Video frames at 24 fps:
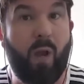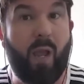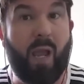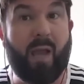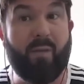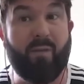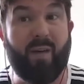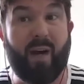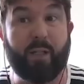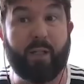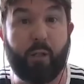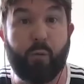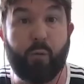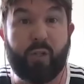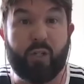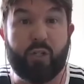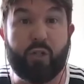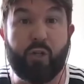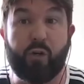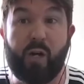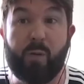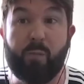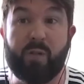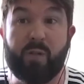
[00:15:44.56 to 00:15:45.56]
if I do
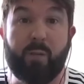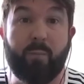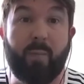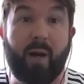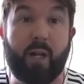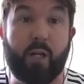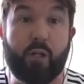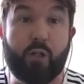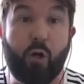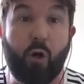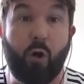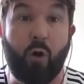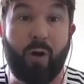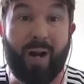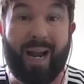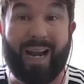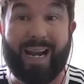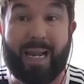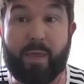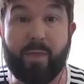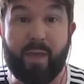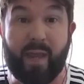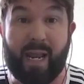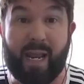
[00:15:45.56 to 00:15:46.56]
disagree with the manager on
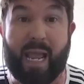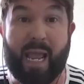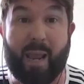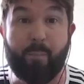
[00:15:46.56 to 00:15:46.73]
anything,